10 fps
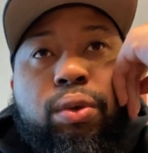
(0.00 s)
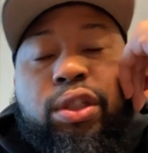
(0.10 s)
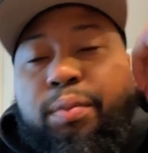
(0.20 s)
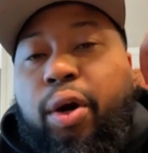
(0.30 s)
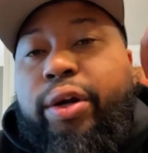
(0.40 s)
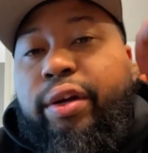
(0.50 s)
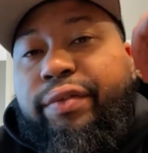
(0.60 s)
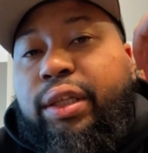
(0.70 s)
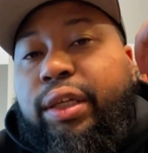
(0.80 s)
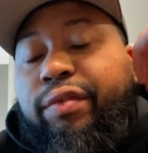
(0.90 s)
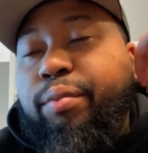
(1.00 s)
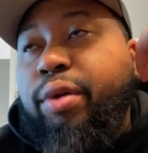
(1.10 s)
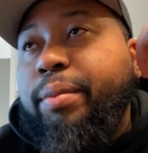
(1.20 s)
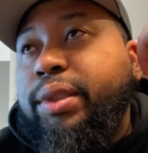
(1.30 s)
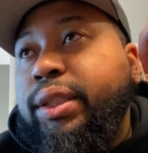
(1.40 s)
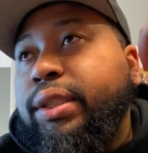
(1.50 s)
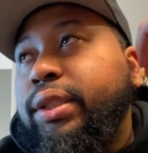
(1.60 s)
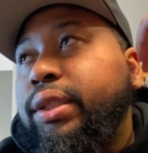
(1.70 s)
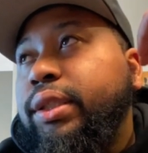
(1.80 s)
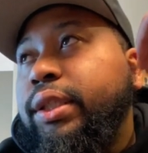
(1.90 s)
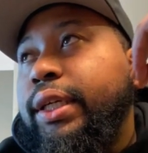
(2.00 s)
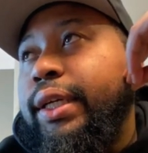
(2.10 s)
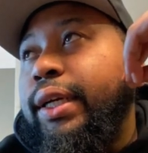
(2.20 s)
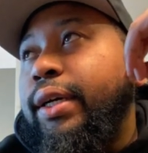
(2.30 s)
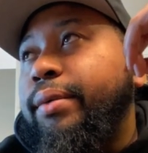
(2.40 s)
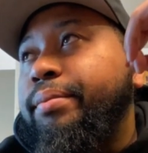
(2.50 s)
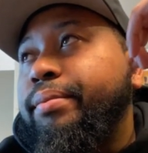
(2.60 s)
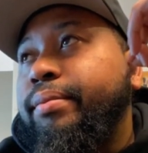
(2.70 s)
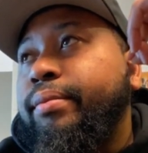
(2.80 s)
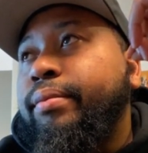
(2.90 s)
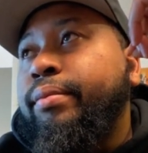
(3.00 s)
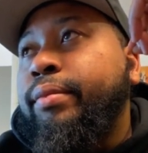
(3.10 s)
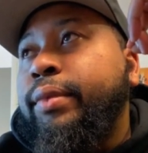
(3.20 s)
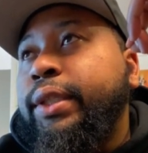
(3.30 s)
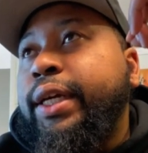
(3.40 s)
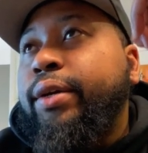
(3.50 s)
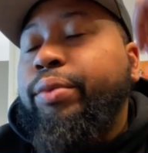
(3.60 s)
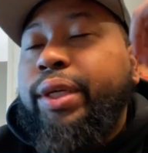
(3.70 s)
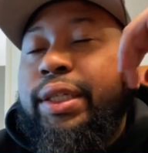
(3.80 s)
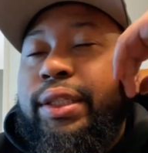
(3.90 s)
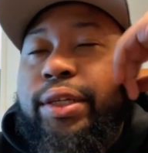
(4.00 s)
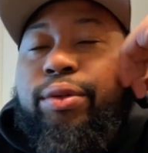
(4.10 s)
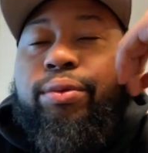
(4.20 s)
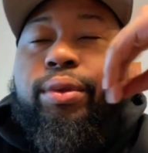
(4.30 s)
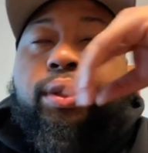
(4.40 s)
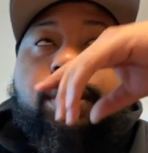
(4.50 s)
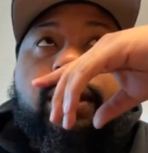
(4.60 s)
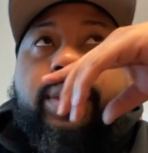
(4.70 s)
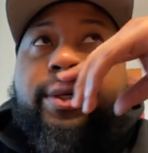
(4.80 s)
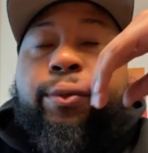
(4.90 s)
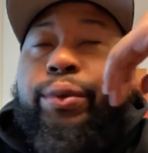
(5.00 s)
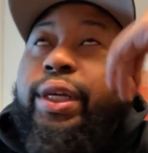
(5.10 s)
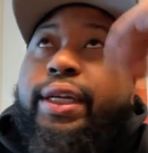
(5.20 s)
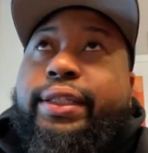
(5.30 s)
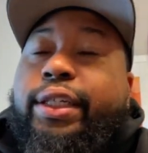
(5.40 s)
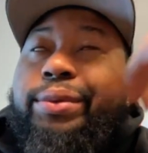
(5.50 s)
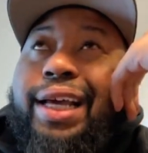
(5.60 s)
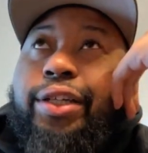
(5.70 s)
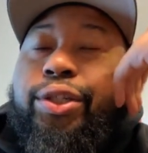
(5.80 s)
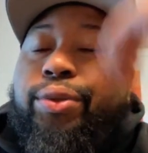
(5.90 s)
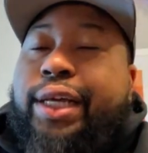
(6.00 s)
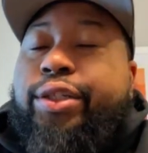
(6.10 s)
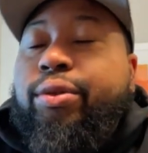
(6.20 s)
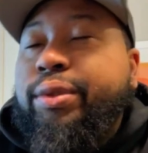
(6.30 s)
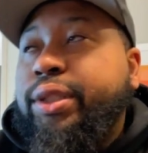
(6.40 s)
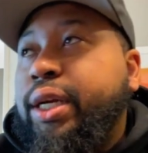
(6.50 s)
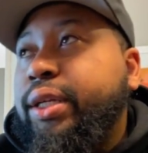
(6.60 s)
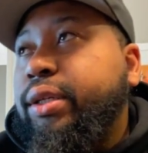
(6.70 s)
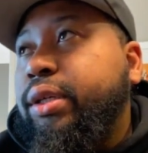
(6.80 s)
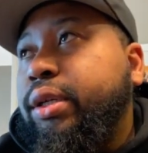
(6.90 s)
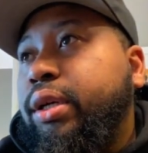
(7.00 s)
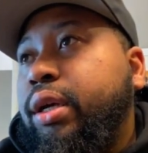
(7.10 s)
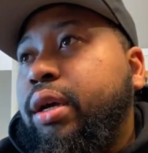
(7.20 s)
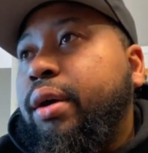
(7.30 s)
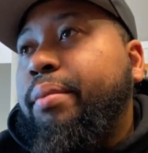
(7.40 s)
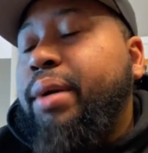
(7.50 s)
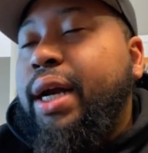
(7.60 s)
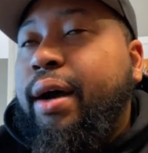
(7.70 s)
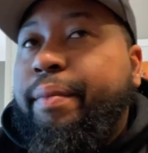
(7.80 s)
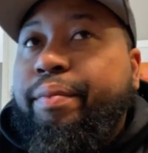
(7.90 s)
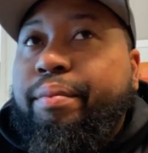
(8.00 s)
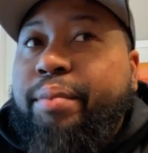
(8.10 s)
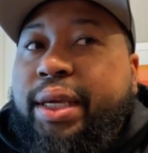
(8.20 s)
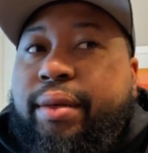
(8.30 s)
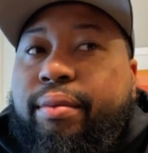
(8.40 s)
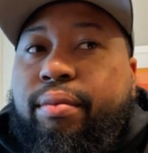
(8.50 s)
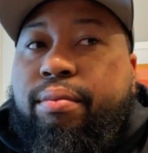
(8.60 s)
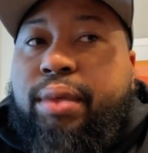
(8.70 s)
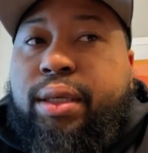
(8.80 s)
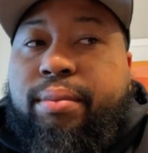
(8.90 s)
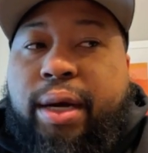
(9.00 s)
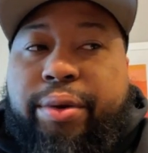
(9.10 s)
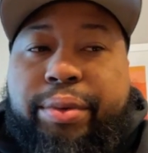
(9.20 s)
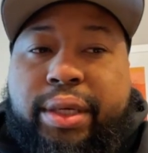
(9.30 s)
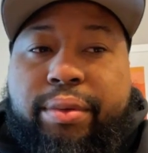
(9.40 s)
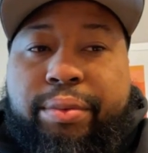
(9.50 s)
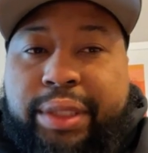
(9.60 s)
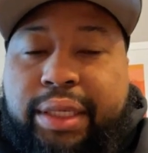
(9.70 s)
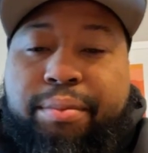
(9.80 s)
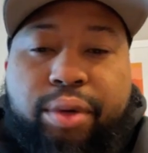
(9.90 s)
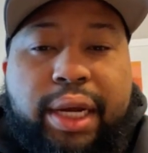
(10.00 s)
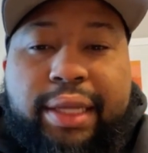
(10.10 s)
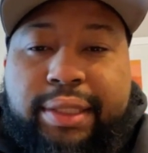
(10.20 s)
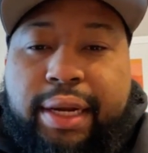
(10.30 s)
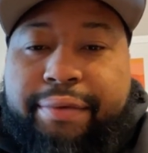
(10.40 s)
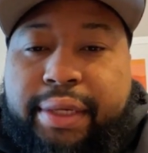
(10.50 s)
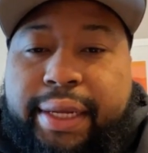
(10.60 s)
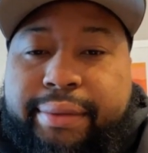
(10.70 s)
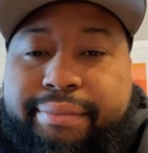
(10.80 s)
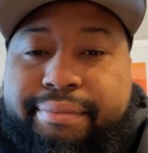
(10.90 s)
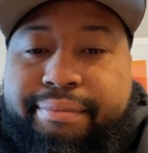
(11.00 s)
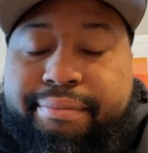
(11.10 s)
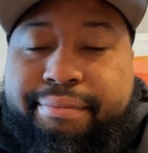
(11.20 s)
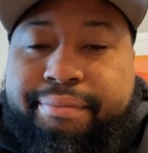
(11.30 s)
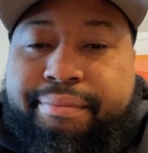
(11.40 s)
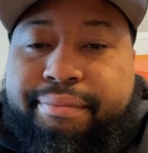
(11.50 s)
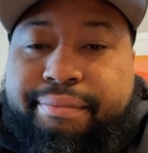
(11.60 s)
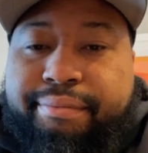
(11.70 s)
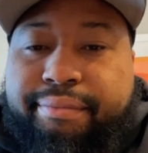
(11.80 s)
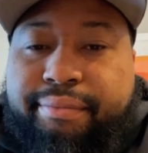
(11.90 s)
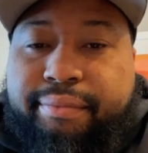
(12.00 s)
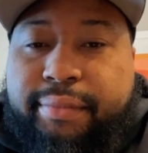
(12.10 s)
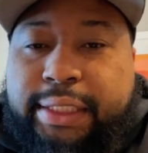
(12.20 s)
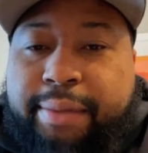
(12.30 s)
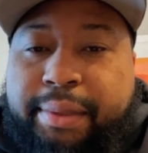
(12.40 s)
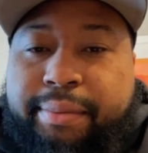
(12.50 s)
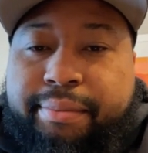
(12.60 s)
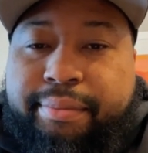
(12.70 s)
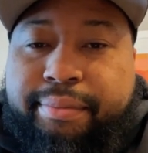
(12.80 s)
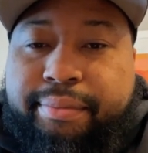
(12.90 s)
was smart enough to leave the premises. And yeah, we continued. We didn't continue that show. That show was done. But me and Myra, we did more content after that. You get me?